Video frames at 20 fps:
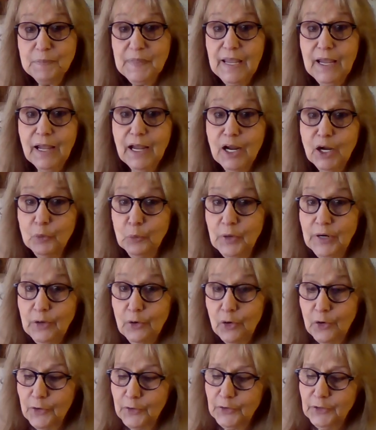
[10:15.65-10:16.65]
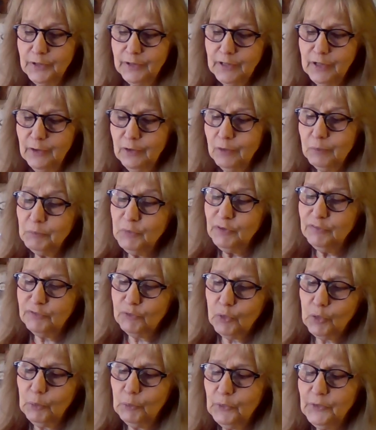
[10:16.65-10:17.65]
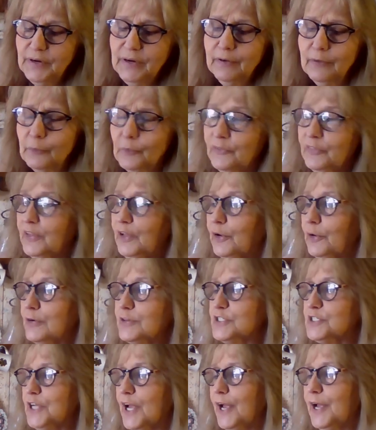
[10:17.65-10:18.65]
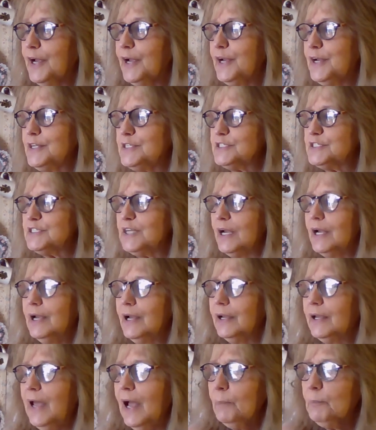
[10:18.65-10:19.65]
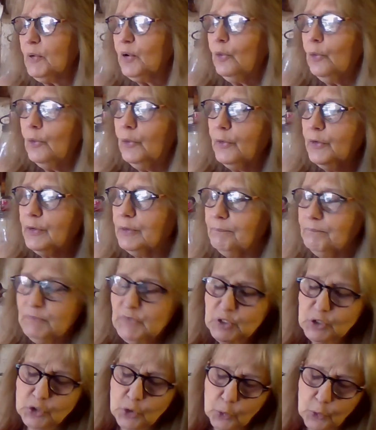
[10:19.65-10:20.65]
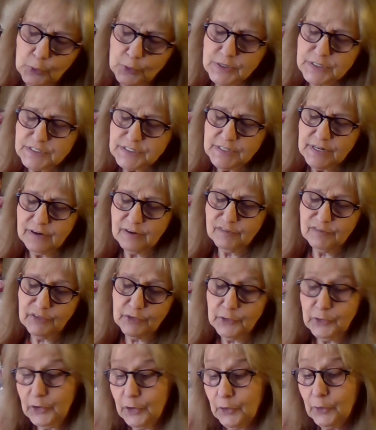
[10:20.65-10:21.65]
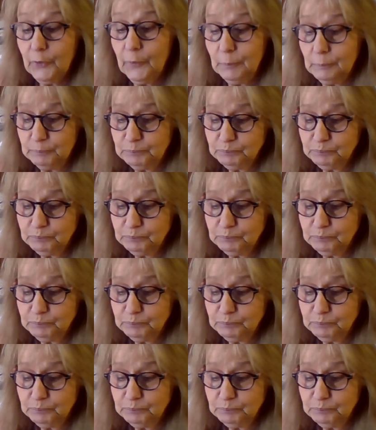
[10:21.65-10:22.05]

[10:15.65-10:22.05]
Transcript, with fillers: And we are going to go move forward here with the earth signs. Capricorn, Taurus, and Virgo.